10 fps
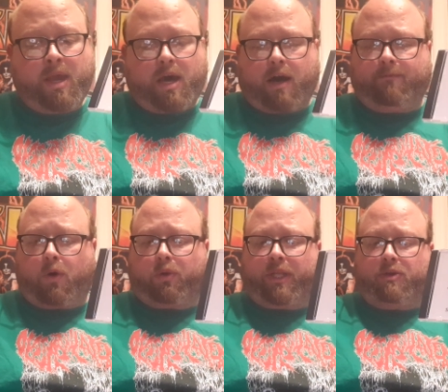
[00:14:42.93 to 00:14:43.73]
uh,
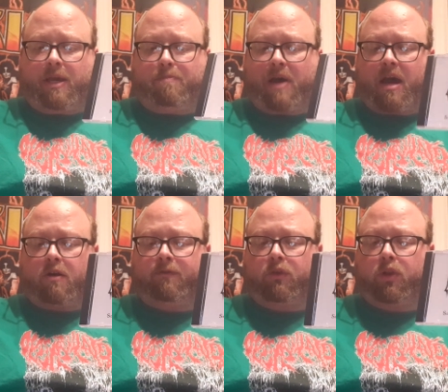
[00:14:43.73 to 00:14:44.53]
vocally you get
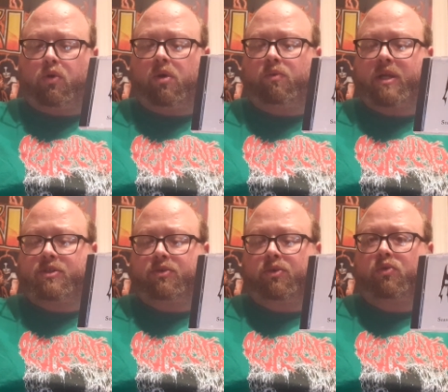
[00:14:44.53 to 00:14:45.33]
powerful lower
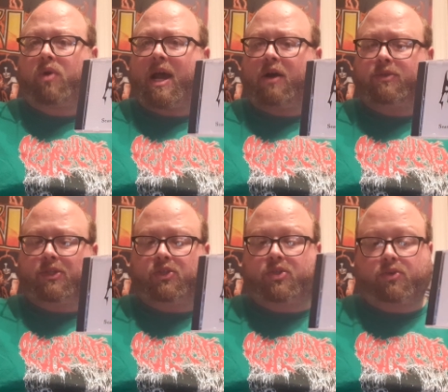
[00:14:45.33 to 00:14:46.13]
register growls
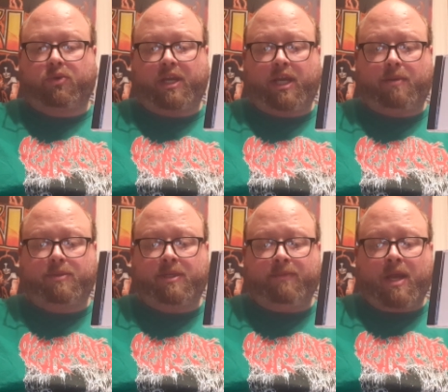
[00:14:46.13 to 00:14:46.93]
and
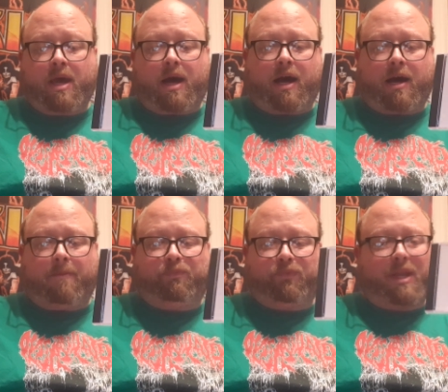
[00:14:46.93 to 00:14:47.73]
screams
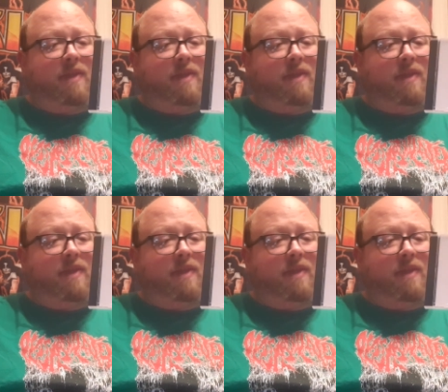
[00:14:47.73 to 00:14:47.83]
um,